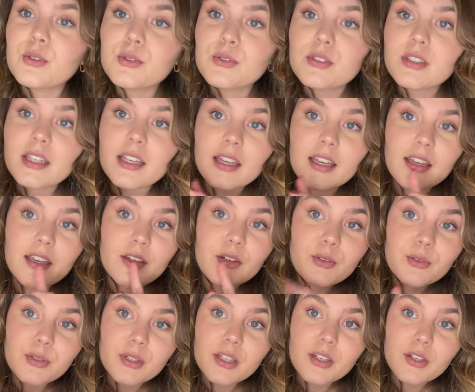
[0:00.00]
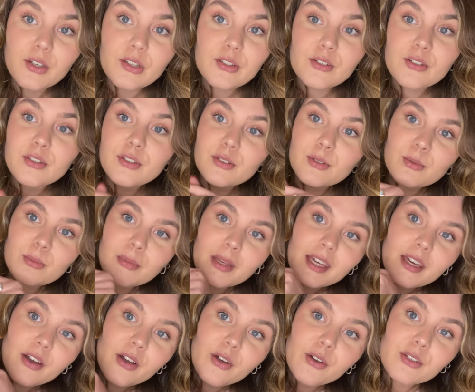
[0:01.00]
use a cookie cutter to
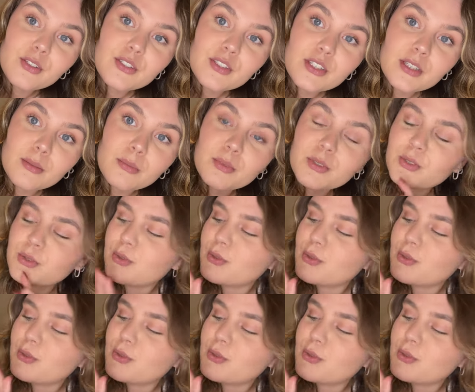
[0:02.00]
make heart-shaped